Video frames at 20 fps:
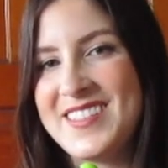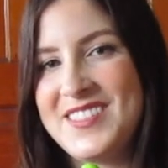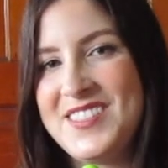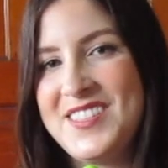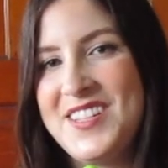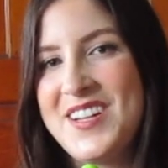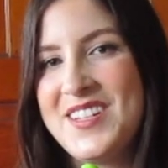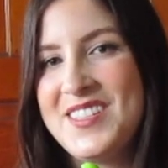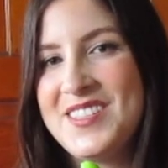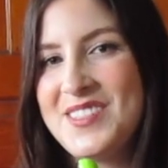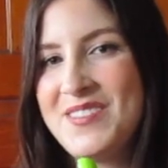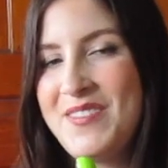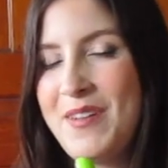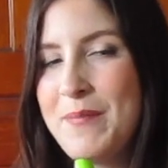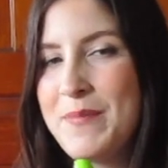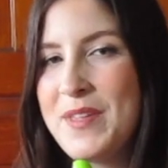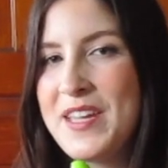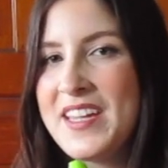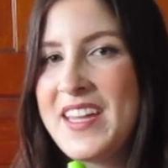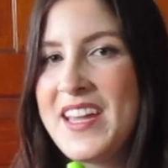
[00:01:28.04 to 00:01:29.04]
Just
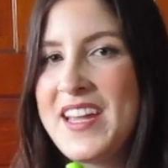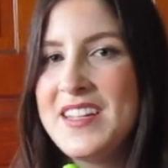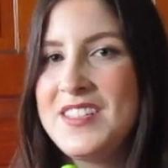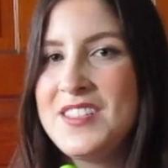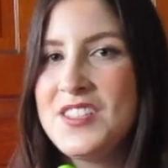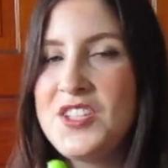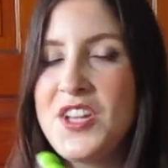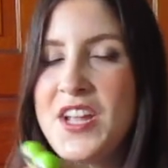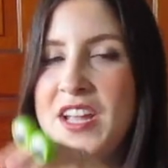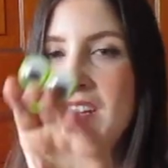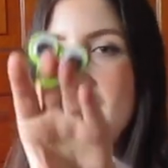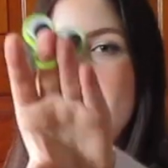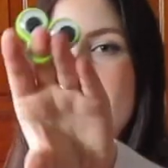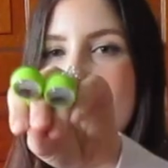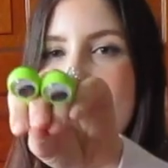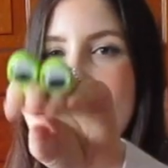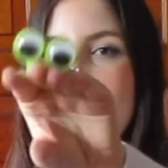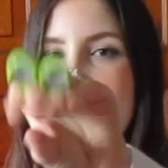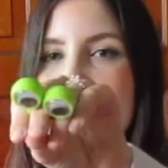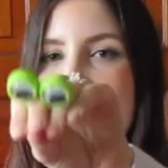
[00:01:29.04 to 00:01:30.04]
from the kitchen,
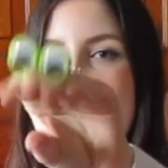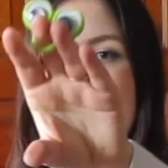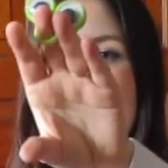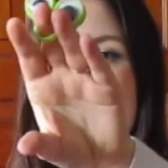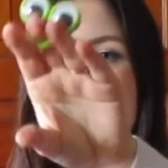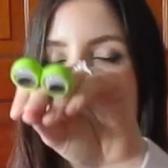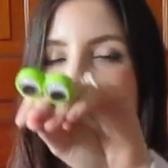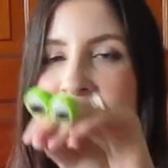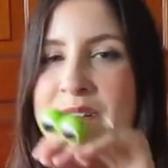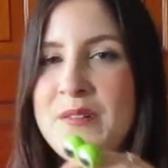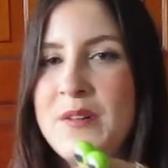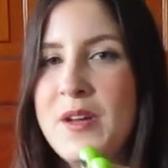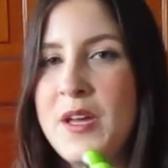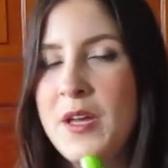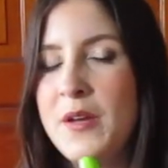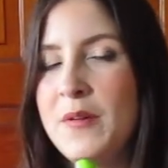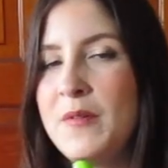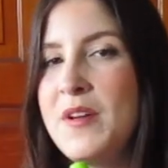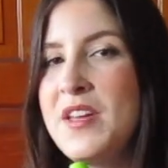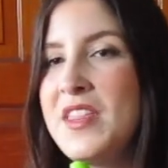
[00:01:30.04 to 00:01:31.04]
Shulaloo,
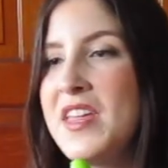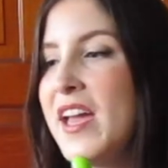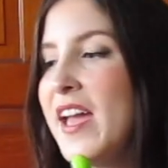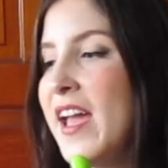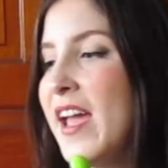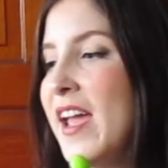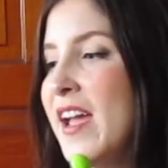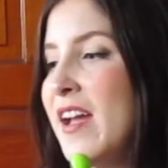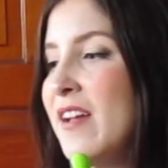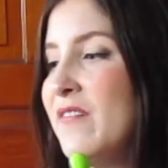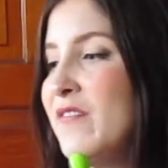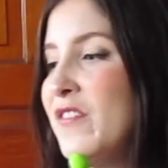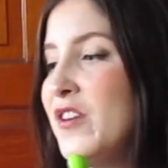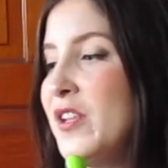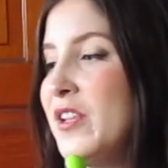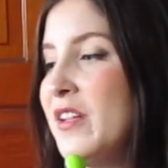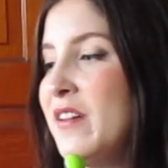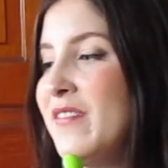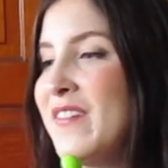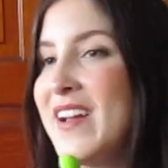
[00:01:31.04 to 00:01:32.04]
with a
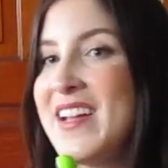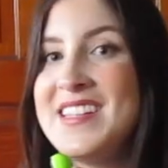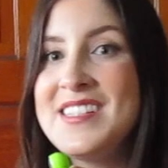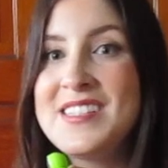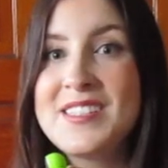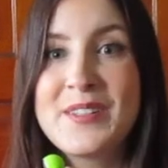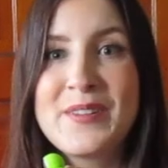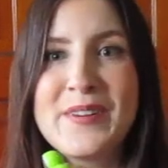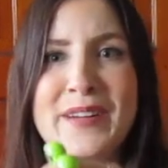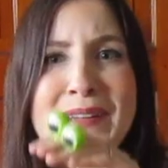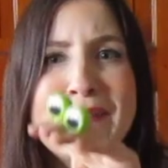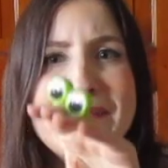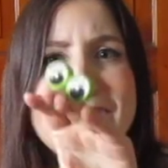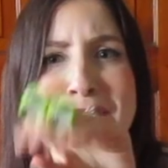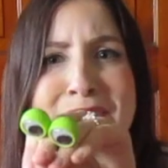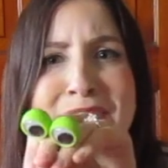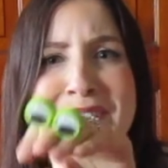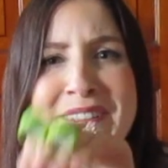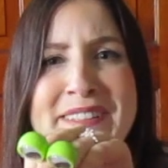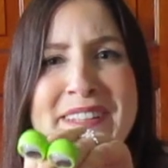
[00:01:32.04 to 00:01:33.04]
handful of ice cream,
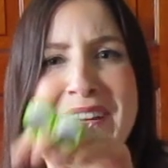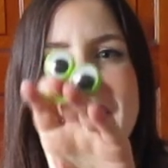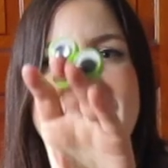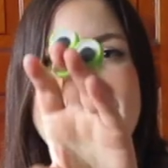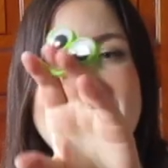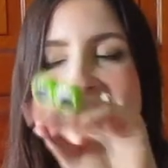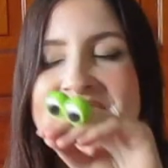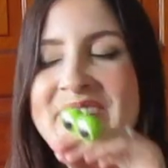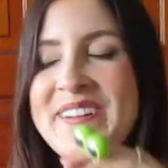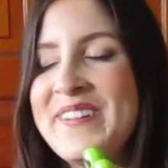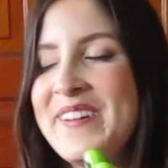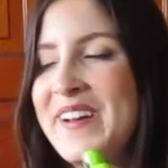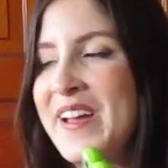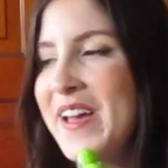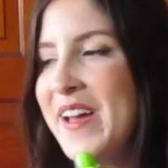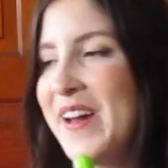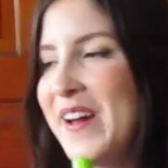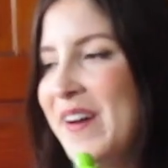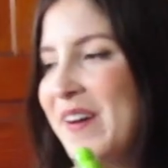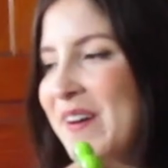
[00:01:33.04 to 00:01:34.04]
Shulaloo,
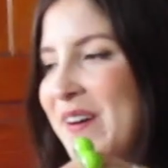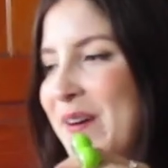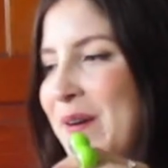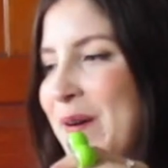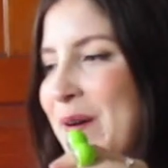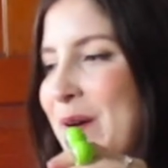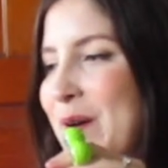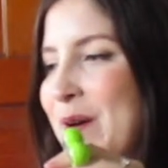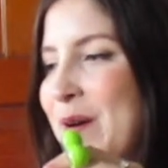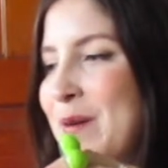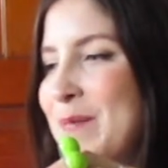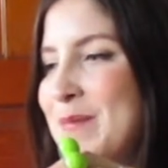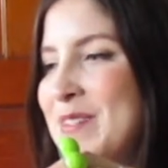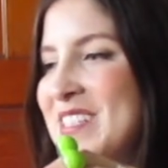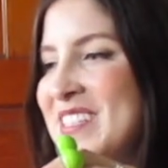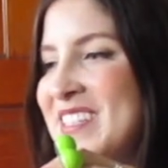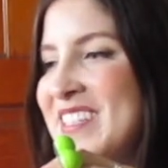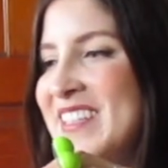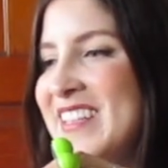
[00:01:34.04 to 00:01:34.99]
on the